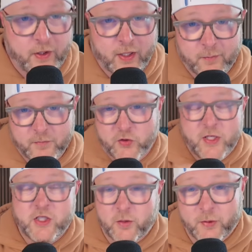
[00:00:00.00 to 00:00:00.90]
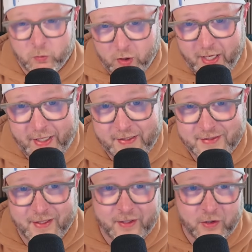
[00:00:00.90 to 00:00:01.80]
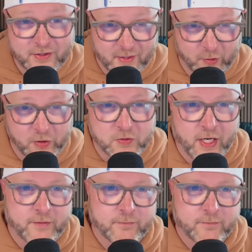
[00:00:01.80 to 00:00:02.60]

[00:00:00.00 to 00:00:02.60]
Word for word: um, straight G L P one agonists like semaglutide.